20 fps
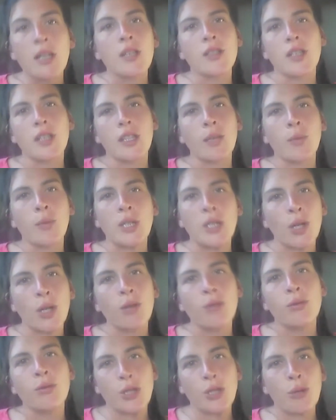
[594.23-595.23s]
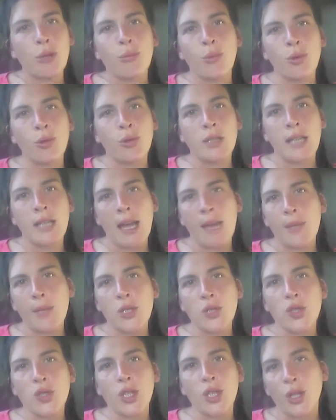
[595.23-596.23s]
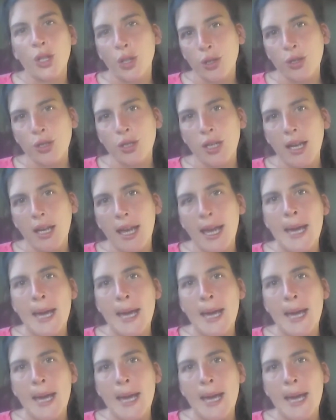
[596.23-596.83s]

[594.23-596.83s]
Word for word: so that we don't do more damage than good,